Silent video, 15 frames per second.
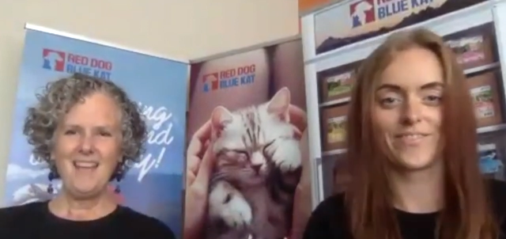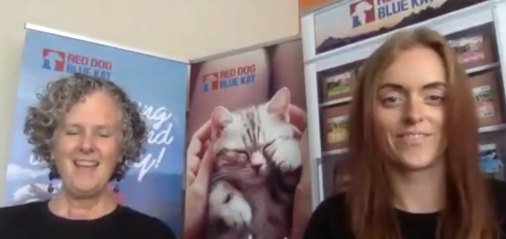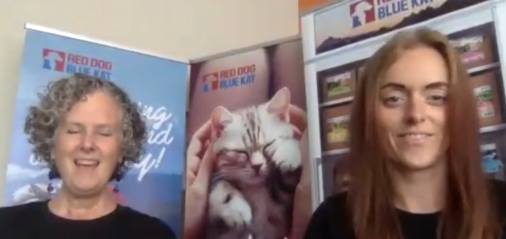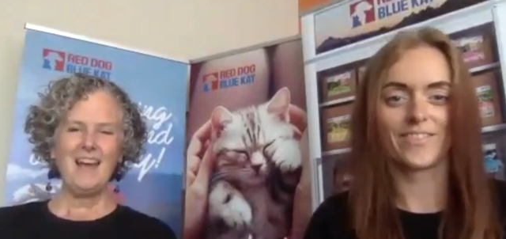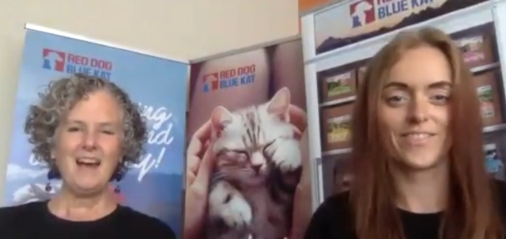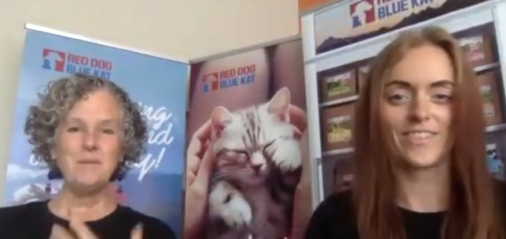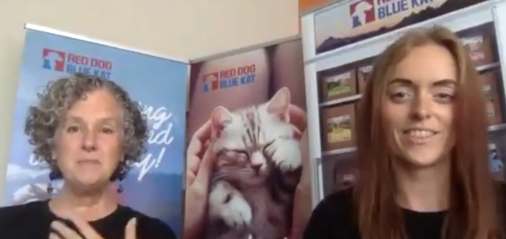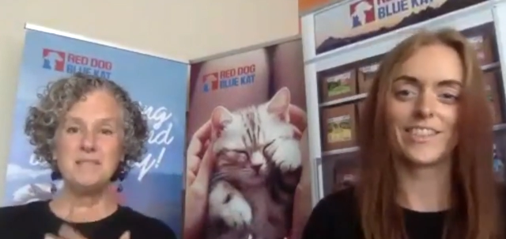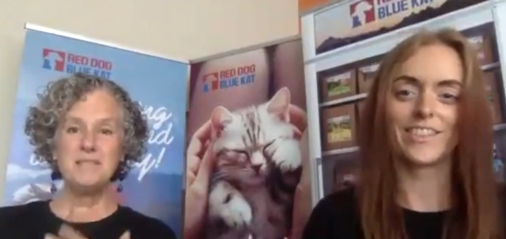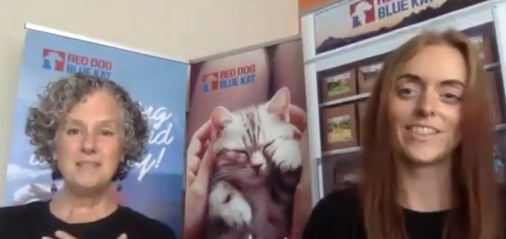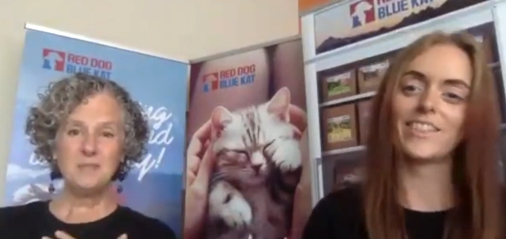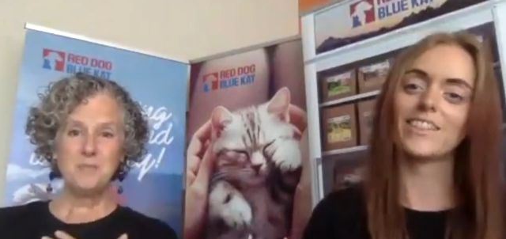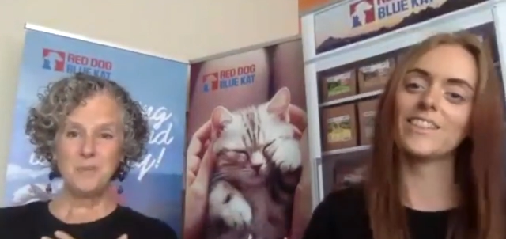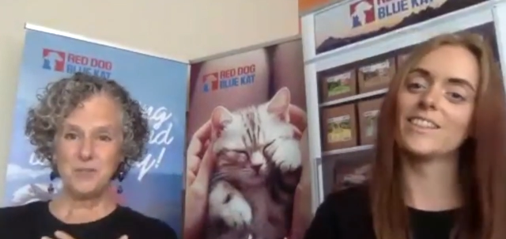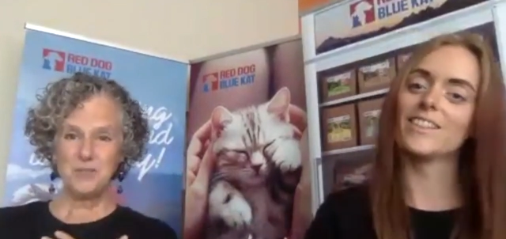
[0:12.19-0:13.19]
Speaker 1: I'm the
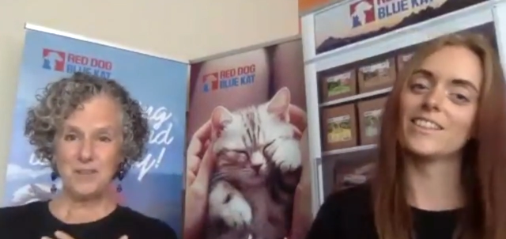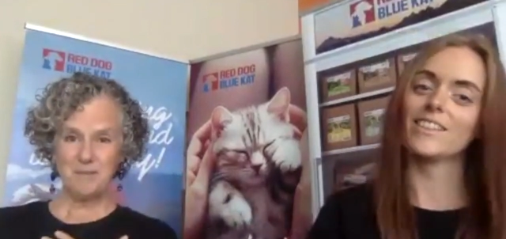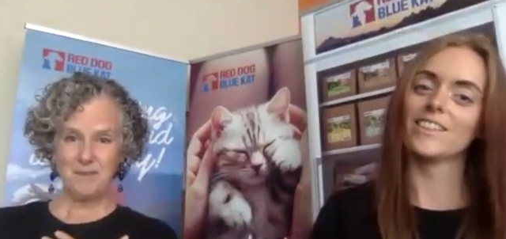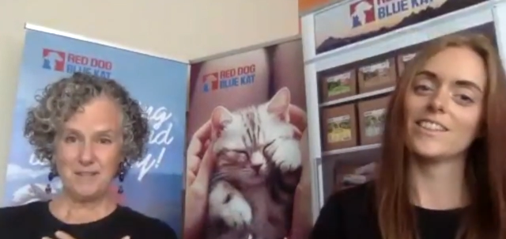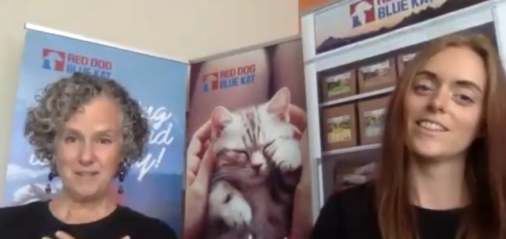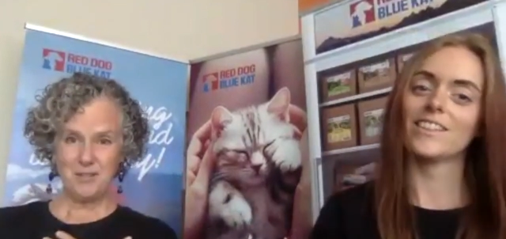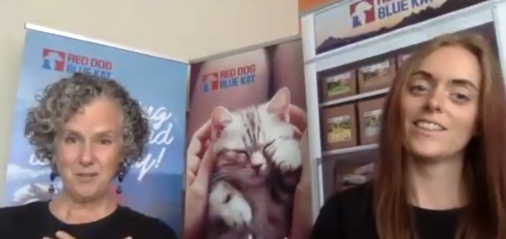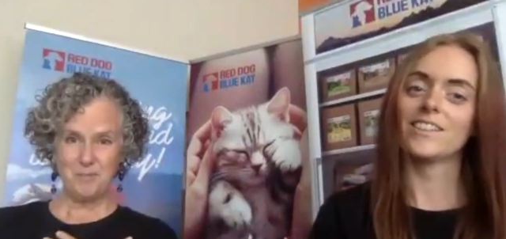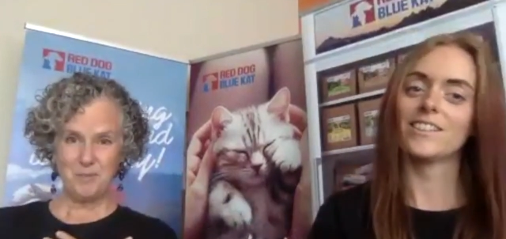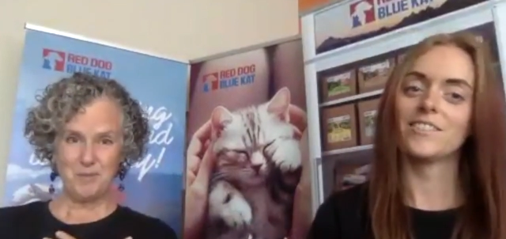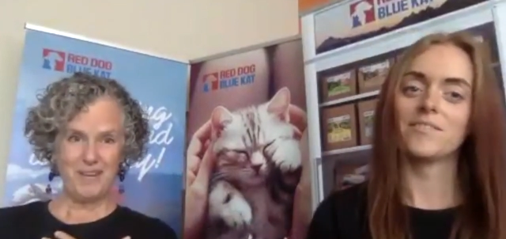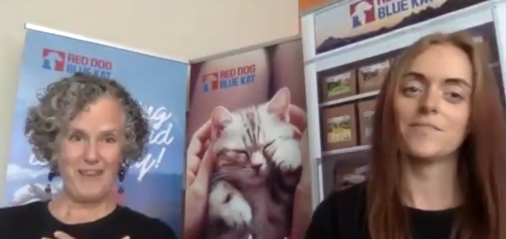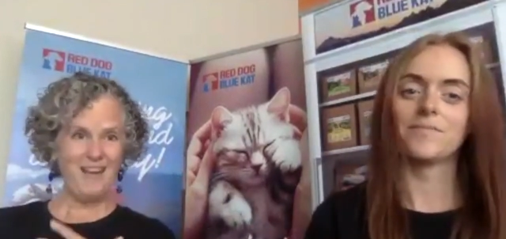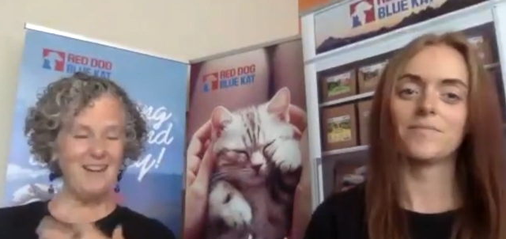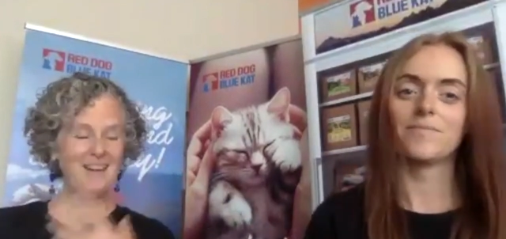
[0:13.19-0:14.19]
salesperson at Red Dog Blue
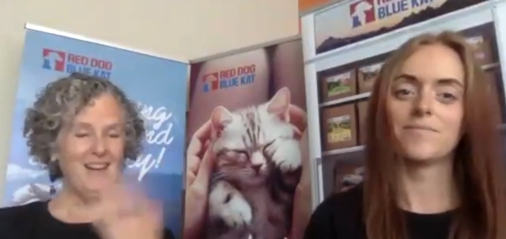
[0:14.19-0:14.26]
Kat,